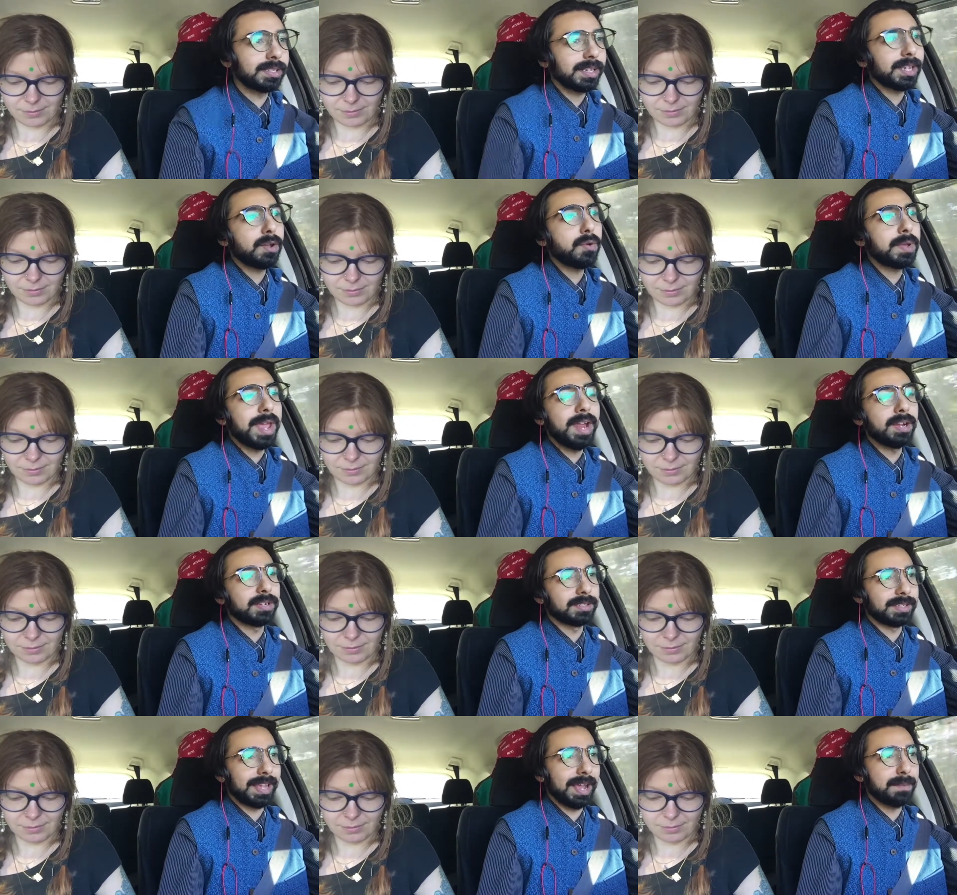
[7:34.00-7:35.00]
Speaker 1: It's like who
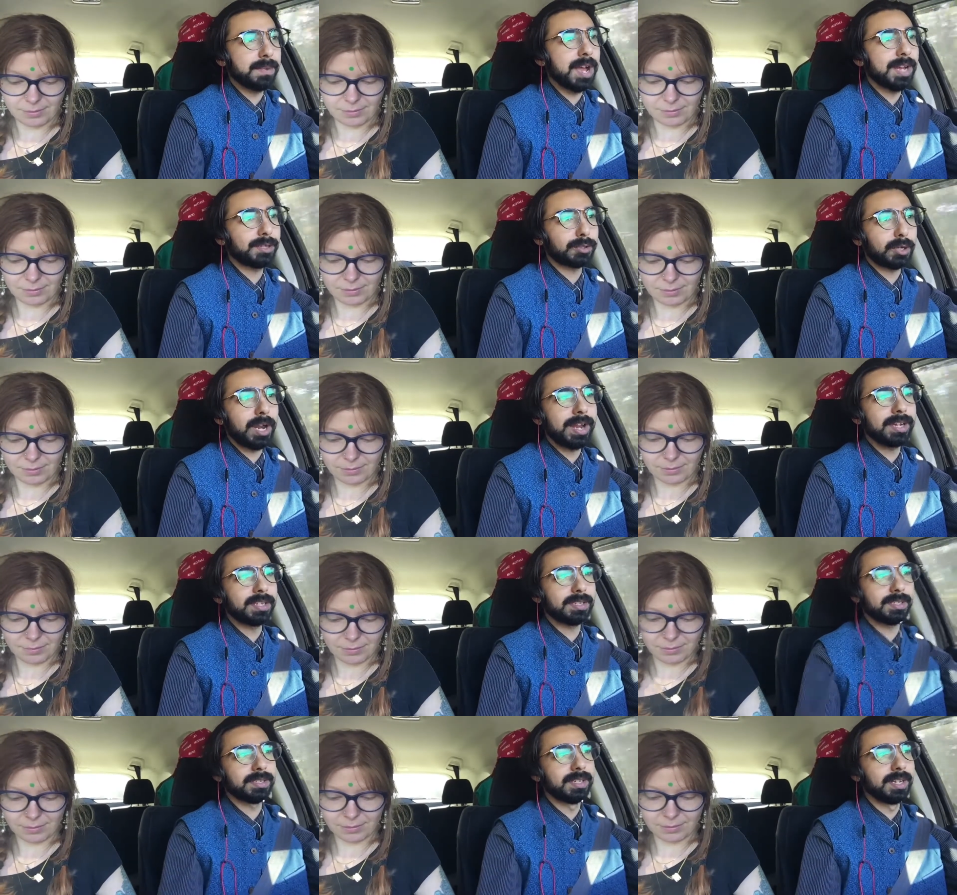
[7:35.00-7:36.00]
cares? Like I'm not trying
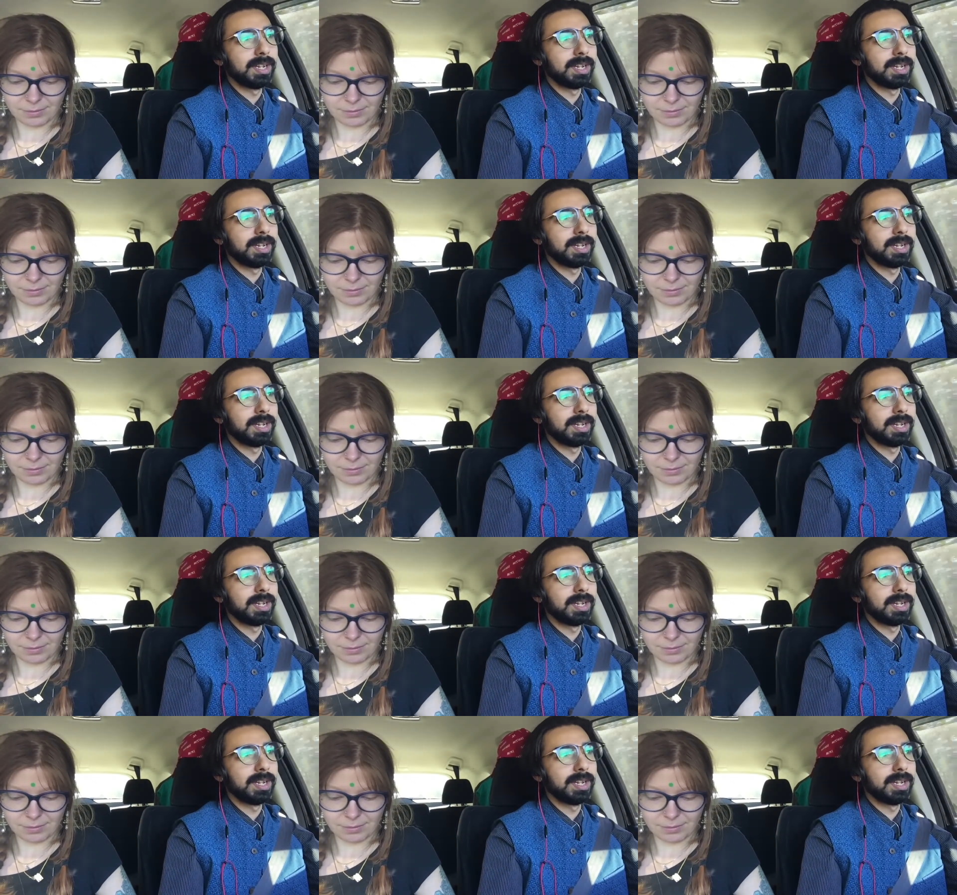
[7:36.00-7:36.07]
to.